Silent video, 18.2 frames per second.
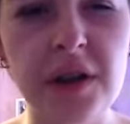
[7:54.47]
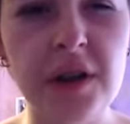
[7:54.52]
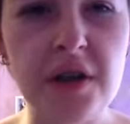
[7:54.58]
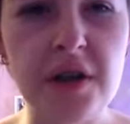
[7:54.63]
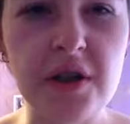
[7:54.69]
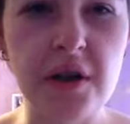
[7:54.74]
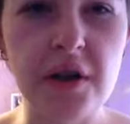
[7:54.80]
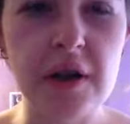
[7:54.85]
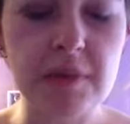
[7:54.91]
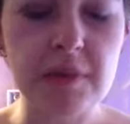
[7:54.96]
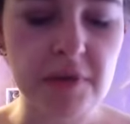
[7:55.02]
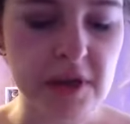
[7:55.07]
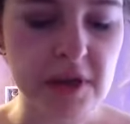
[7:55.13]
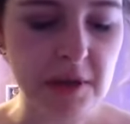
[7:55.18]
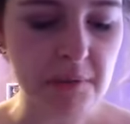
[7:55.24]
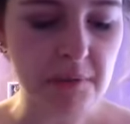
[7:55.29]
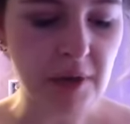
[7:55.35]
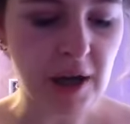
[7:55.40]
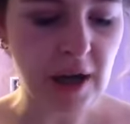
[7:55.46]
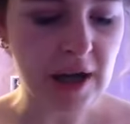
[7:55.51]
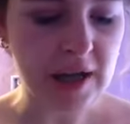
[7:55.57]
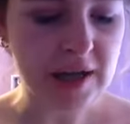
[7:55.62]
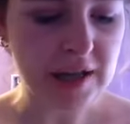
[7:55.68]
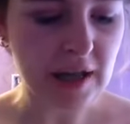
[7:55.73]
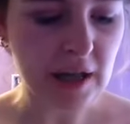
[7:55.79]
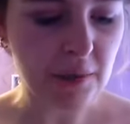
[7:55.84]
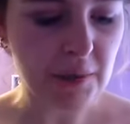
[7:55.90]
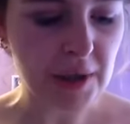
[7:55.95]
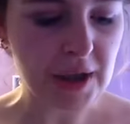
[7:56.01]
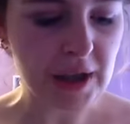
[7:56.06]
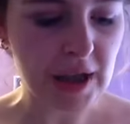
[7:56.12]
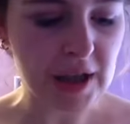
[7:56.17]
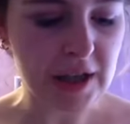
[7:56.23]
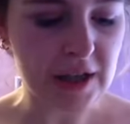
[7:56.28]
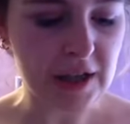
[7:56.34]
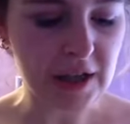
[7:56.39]
So I was pretty surprised how he
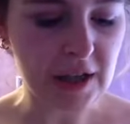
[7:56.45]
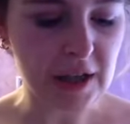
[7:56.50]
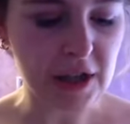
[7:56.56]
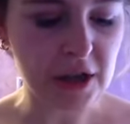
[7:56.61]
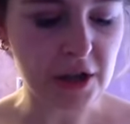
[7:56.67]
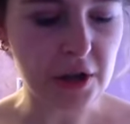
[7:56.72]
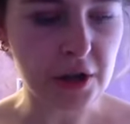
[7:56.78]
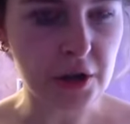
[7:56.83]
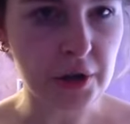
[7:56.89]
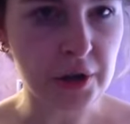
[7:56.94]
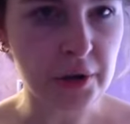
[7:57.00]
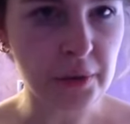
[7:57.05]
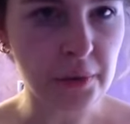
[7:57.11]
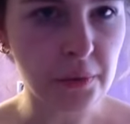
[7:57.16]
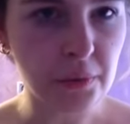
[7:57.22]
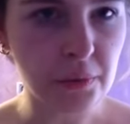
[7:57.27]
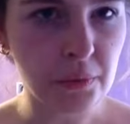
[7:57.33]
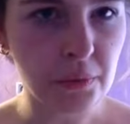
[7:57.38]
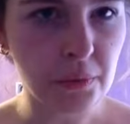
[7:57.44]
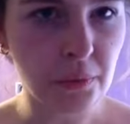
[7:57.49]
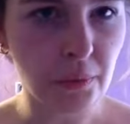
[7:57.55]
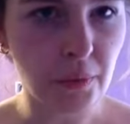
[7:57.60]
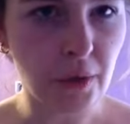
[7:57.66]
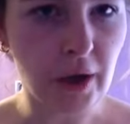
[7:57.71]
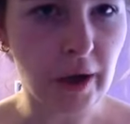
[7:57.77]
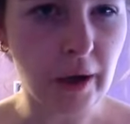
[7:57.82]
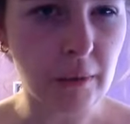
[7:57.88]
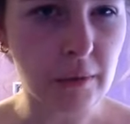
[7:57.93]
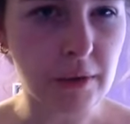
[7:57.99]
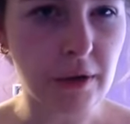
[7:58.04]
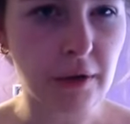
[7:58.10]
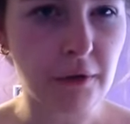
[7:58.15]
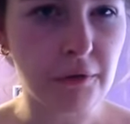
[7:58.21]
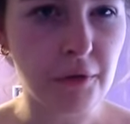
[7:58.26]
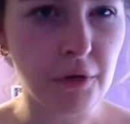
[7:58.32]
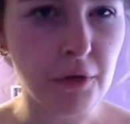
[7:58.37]
kind of like knew what I would
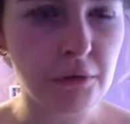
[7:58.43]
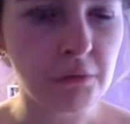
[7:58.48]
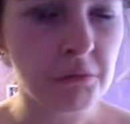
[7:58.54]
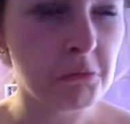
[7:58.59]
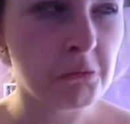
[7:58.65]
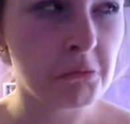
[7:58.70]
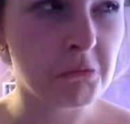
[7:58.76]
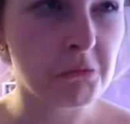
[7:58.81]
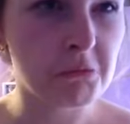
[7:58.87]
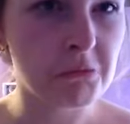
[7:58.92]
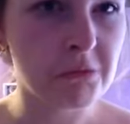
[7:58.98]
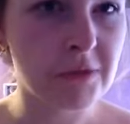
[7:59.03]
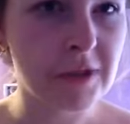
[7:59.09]
go for. Hmm.